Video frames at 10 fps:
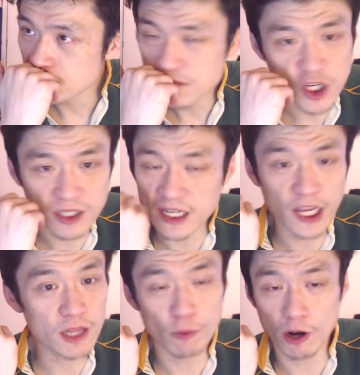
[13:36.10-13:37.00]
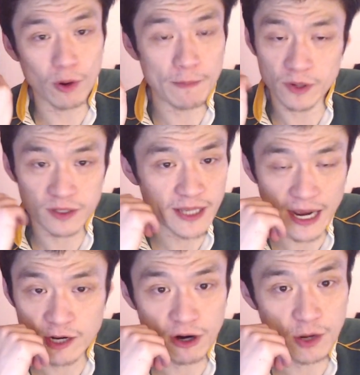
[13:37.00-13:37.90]
Just kicking the ball away because they had
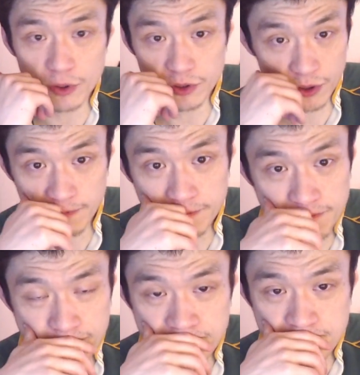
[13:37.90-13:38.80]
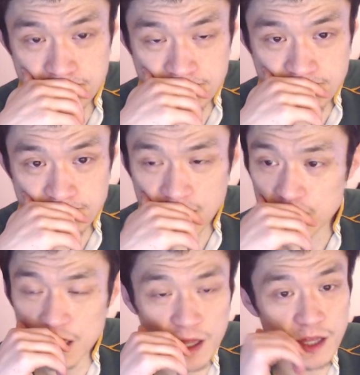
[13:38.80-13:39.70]
no idea what to do.
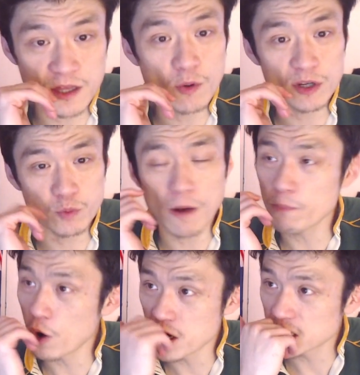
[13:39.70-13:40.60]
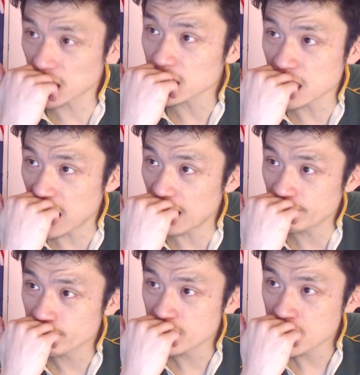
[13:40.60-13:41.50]
There was one point in the second half
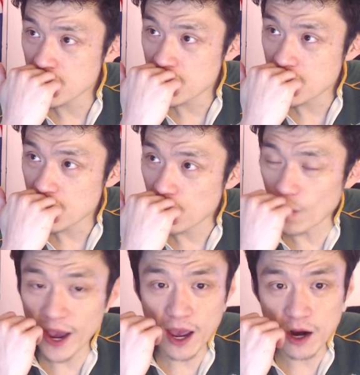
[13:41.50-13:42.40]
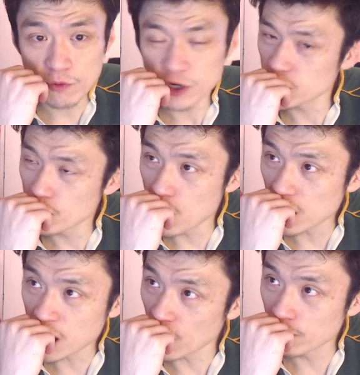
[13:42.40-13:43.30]
where Richie
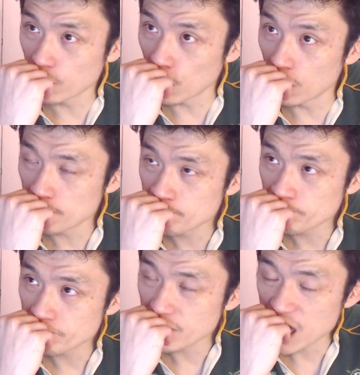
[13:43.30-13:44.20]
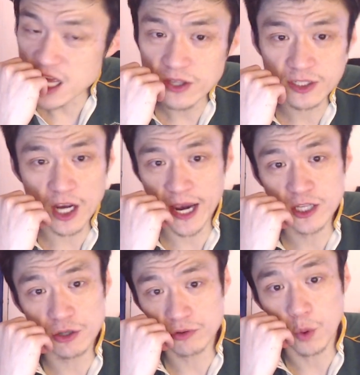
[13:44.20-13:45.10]
Mo'unga got the ball inside
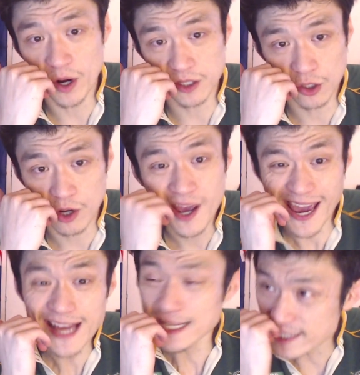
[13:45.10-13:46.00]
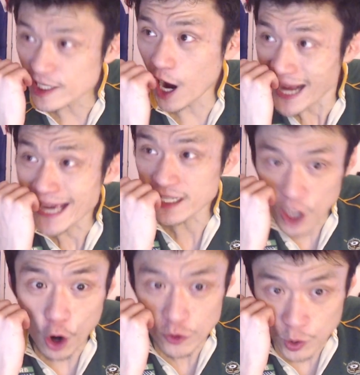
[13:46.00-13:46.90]
his own 22. Inside his
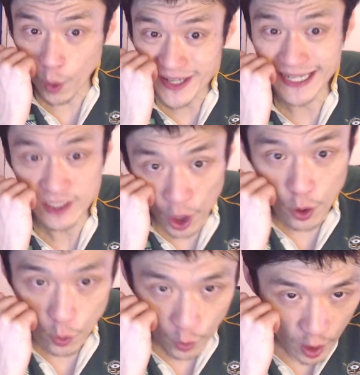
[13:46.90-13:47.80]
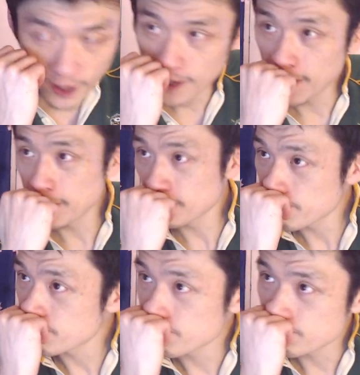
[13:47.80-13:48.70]
own 22!
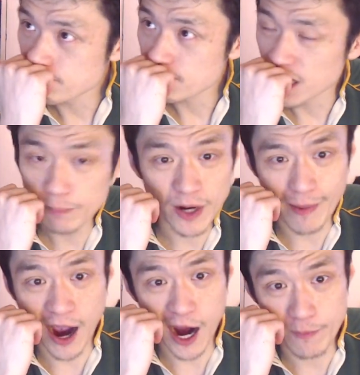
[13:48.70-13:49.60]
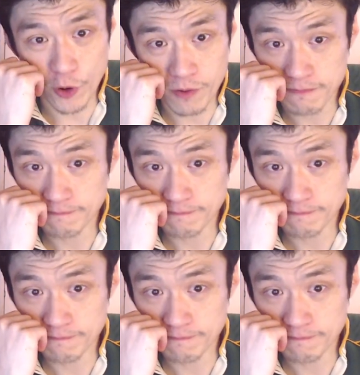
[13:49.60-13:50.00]
He put up a high ball.